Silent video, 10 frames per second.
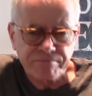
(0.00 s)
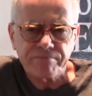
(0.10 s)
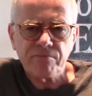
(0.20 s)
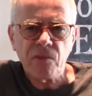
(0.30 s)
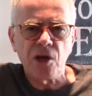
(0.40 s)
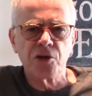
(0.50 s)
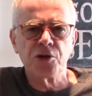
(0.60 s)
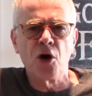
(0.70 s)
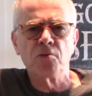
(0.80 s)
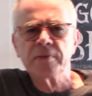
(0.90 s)

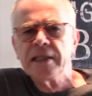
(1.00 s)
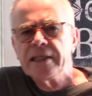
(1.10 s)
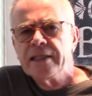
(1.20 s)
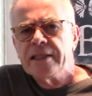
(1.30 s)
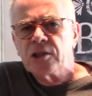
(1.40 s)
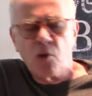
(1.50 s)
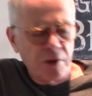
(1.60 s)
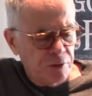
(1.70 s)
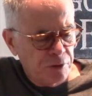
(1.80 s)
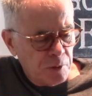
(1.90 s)
So,
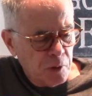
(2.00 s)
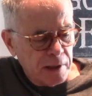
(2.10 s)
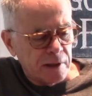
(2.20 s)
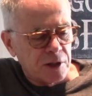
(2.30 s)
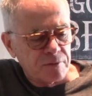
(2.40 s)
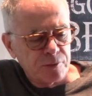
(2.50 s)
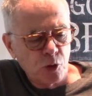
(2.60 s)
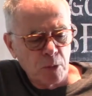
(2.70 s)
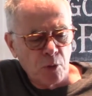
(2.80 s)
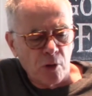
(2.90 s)
going through them quickly.
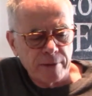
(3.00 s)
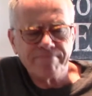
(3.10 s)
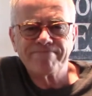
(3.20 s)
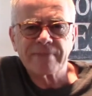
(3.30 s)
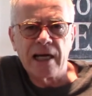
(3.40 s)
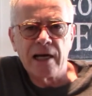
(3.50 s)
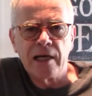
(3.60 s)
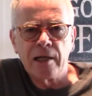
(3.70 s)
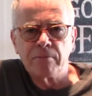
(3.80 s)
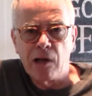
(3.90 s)
Torpor.
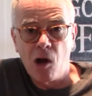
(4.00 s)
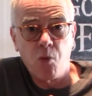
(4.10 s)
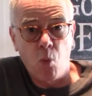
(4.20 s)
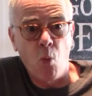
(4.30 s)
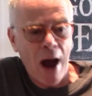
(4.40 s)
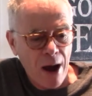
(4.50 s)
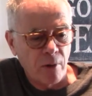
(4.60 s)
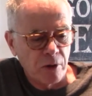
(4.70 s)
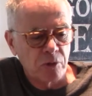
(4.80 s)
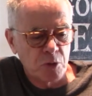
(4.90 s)
Wow,
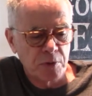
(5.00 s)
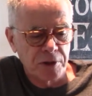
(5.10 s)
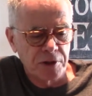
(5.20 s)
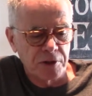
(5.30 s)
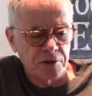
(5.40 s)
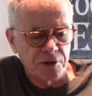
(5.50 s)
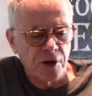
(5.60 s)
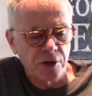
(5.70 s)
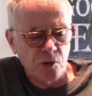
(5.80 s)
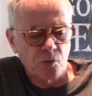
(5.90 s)
it was pretty good.
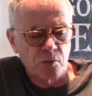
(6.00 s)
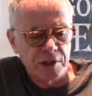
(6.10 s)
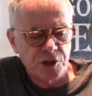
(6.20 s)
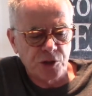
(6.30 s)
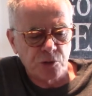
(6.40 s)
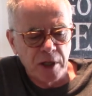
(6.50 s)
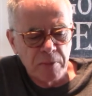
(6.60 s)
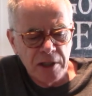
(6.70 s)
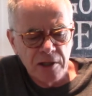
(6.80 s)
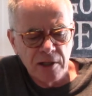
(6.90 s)
Dark, rich,
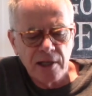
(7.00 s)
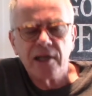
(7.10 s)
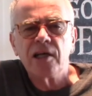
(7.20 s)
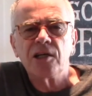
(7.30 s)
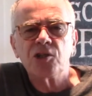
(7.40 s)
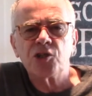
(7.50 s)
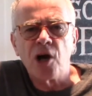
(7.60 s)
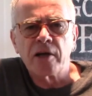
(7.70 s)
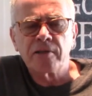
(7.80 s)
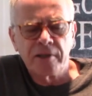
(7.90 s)
creamy,
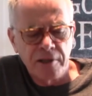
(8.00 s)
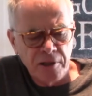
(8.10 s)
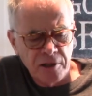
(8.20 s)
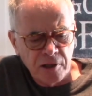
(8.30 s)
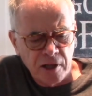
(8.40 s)
chocolatey,